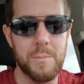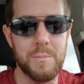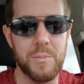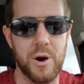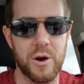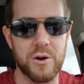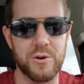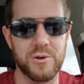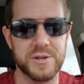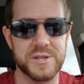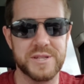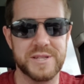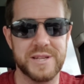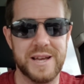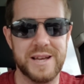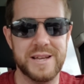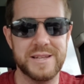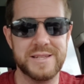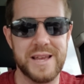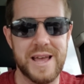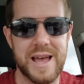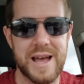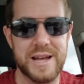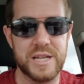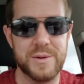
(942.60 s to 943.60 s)
Bogle
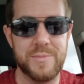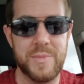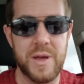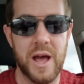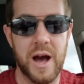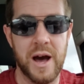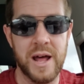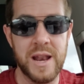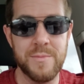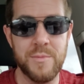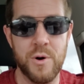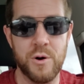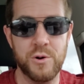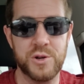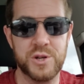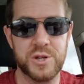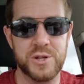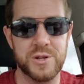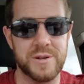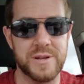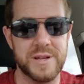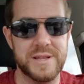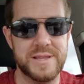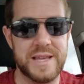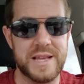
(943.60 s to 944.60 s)
says, and to be
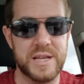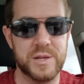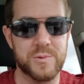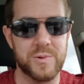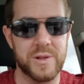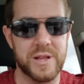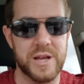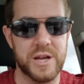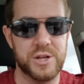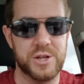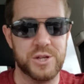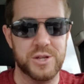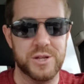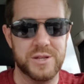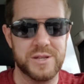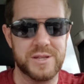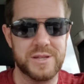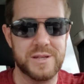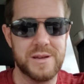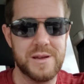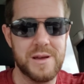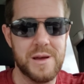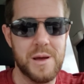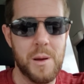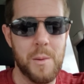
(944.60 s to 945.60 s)
unemotional in these
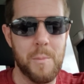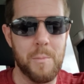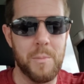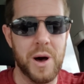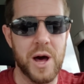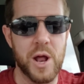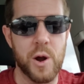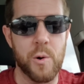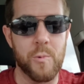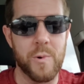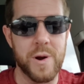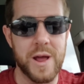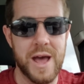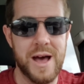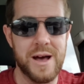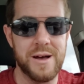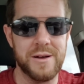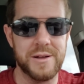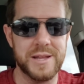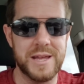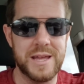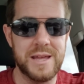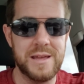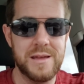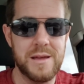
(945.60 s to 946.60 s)
relations. But in
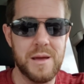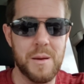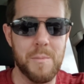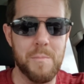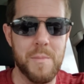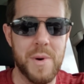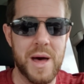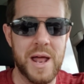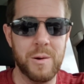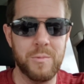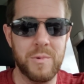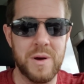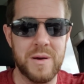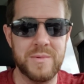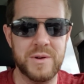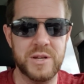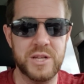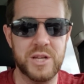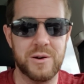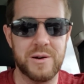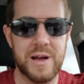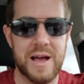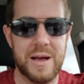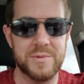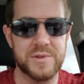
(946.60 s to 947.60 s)
reality, men and women
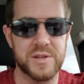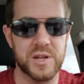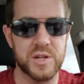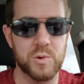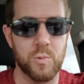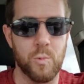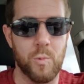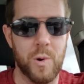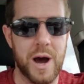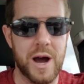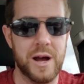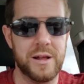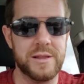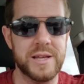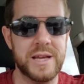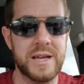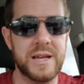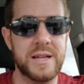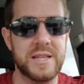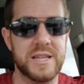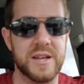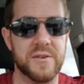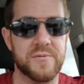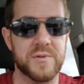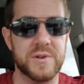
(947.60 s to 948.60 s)
don't have such
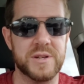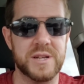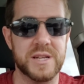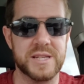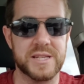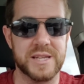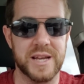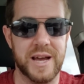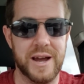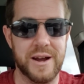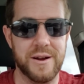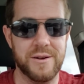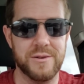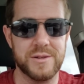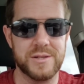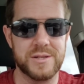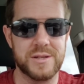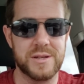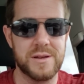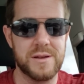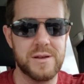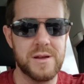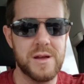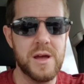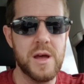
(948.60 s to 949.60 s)
wildly different
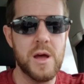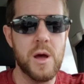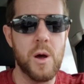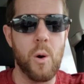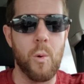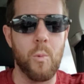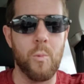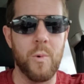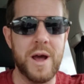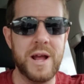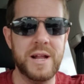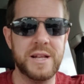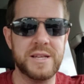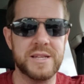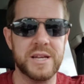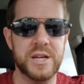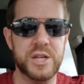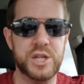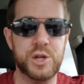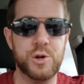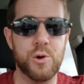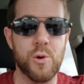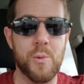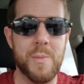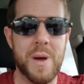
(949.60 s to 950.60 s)
desires. Wade
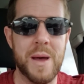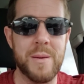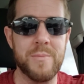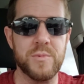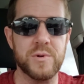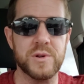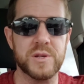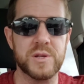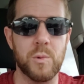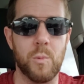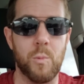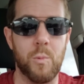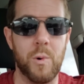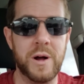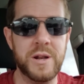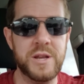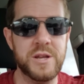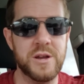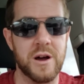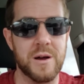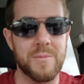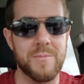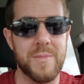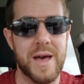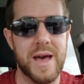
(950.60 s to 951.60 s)
says she remembers one
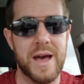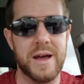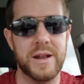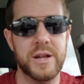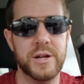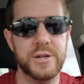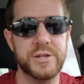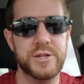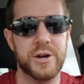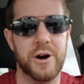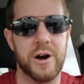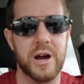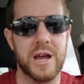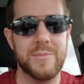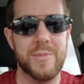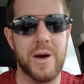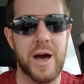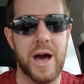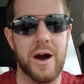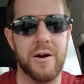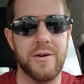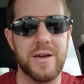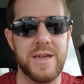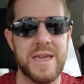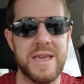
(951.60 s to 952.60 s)
young man talking about
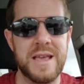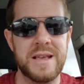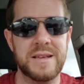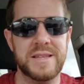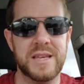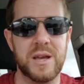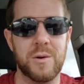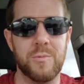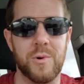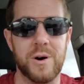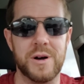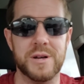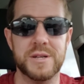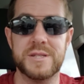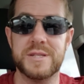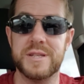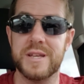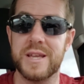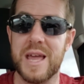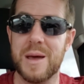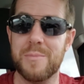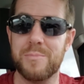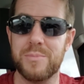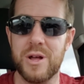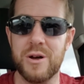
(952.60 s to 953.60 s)
how easy it was to
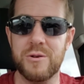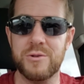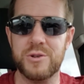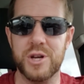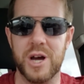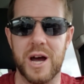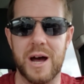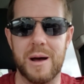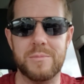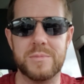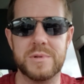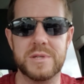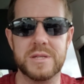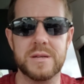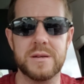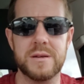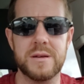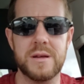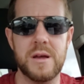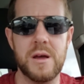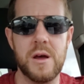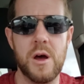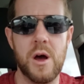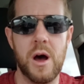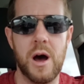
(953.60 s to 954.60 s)
get blowjobs.
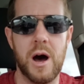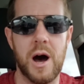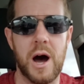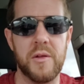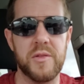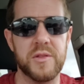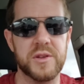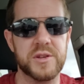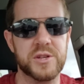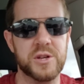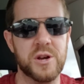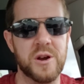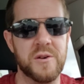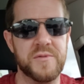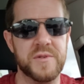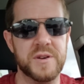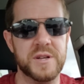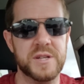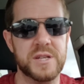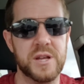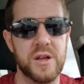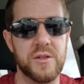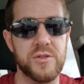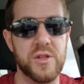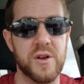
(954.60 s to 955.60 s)
On the
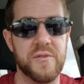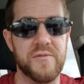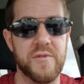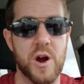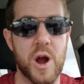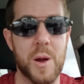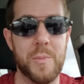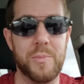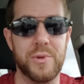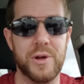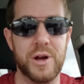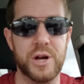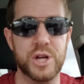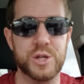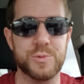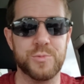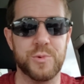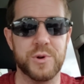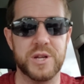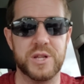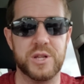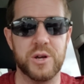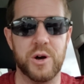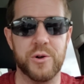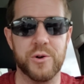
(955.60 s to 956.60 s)
surface, they're very
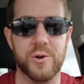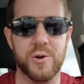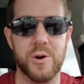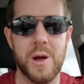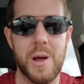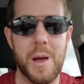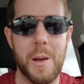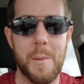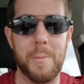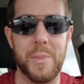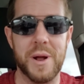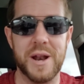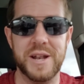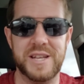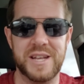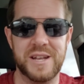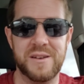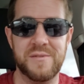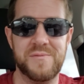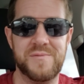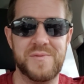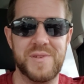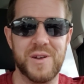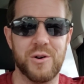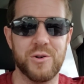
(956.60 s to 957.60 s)
pleasurable, he told her, but it
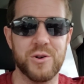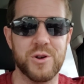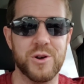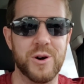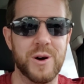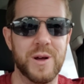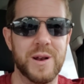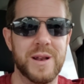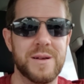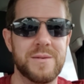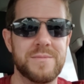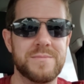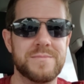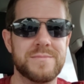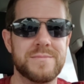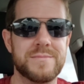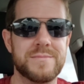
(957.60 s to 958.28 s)
didn't feel good.